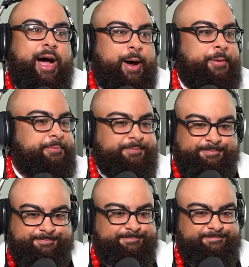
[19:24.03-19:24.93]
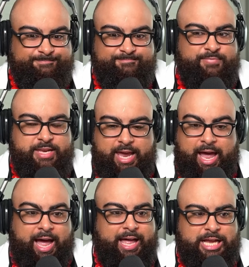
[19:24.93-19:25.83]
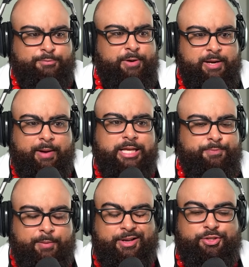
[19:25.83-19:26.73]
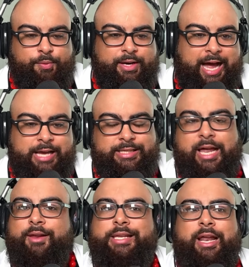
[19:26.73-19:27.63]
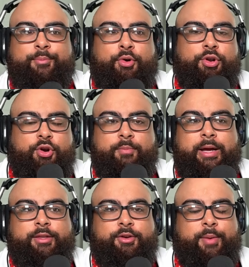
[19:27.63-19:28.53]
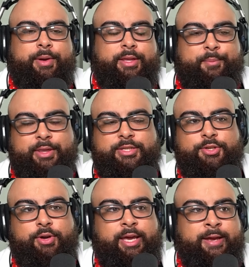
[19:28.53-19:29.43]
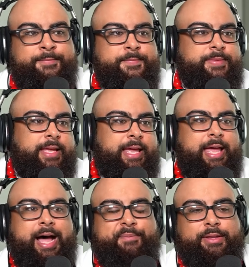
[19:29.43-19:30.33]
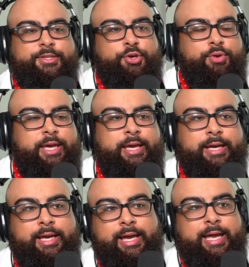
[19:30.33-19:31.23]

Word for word: um, yeah, that's pretty much pretty much what we got. There's a lot, of, a lot of more lore about the about the, about the Soul King, about the Soul King,